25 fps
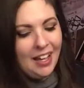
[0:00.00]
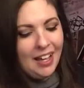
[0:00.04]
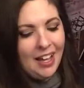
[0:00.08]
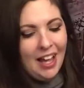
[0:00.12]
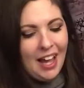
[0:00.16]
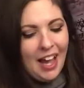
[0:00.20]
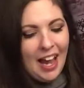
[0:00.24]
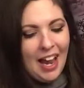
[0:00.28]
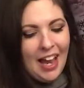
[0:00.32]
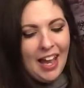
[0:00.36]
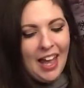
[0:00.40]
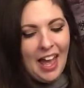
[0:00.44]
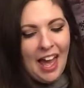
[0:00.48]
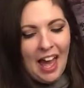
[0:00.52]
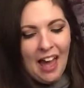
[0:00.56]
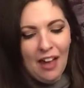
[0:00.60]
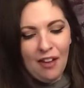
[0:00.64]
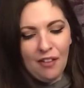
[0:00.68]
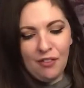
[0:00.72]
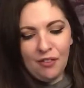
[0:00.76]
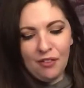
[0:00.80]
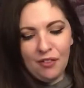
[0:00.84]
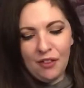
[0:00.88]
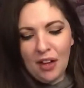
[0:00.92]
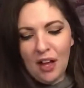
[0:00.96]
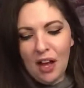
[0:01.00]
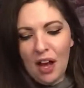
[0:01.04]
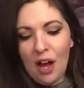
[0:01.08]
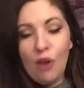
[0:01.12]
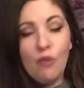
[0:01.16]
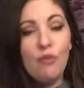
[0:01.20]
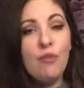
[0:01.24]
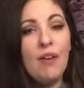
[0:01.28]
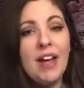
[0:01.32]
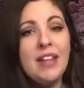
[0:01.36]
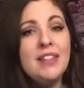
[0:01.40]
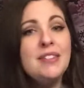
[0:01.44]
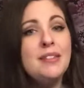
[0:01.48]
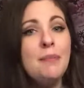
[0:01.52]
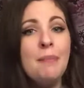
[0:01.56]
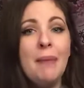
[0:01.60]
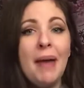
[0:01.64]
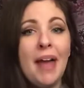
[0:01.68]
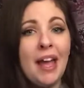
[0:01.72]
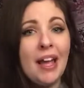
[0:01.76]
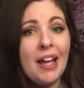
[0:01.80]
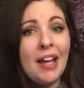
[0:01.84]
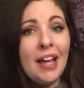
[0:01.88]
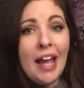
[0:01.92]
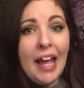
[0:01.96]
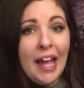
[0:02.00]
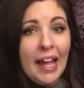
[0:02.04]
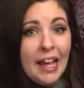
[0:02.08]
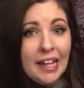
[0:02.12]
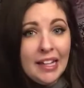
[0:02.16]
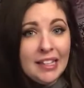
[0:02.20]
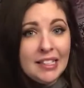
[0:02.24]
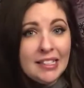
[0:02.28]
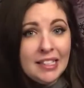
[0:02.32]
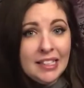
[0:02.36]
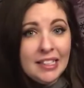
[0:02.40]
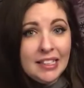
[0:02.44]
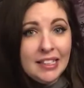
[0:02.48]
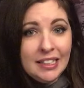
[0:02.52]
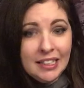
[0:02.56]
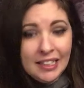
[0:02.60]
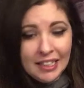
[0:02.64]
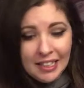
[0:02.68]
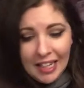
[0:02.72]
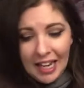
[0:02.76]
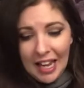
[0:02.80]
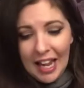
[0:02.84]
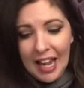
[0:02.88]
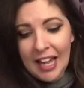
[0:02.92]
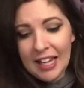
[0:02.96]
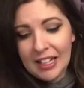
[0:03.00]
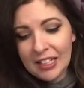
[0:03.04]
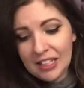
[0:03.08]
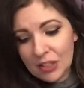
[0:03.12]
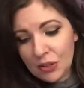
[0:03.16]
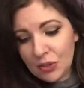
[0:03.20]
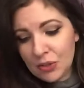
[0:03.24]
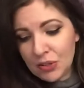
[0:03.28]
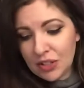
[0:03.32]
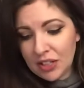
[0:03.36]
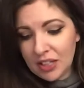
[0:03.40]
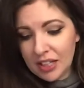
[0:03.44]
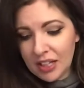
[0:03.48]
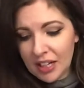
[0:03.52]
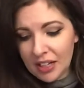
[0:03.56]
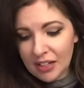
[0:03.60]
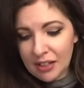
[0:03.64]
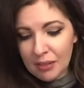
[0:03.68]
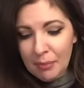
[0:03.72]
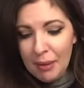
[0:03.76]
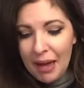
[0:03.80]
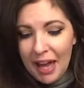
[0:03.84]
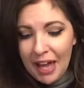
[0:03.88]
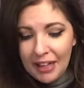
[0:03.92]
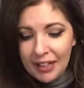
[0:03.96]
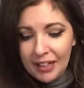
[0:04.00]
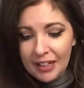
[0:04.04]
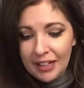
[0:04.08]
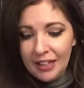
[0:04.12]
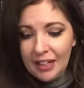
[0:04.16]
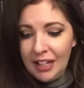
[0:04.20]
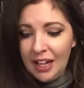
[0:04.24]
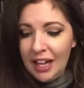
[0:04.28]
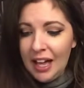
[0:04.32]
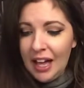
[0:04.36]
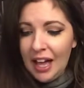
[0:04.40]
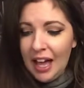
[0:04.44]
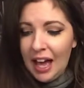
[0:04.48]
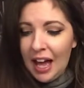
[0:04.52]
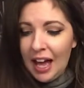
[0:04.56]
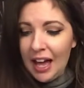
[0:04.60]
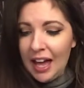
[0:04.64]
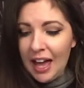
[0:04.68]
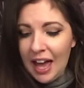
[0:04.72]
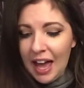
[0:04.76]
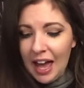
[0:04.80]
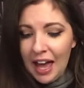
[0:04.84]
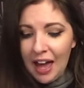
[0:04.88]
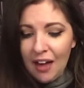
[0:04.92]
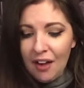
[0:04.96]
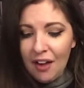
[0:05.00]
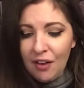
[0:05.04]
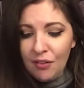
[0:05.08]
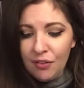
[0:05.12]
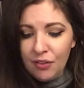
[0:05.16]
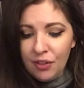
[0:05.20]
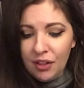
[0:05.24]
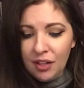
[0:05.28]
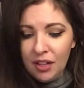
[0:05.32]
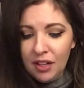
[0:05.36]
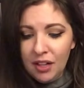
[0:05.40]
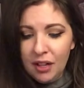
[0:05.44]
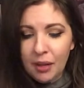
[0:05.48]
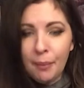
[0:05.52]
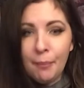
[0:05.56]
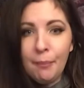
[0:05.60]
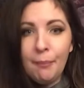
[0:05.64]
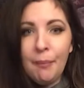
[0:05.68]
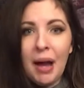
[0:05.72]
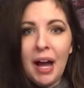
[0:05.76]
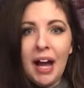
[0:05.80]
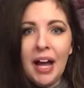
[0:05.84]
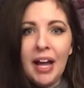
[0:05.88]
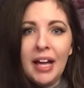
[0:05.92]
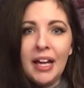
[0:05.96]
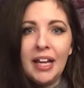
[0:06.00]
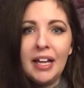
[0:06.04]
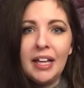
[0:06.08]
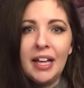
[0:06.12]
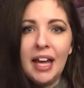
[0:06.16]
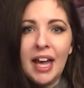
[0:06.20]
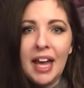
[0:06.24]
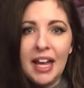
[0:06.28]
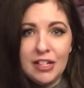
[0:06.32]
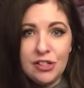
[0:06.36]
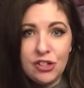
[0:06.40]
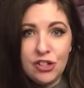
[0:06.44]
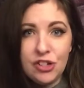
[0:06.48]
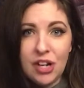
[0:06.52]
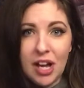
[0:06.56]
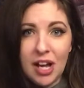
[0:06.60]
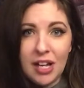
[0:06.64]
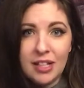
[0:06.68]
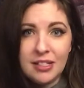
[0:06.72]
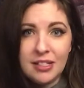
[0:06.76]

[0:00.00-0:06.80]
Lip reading: I have a resume handy, and usually on the back I have my headshot.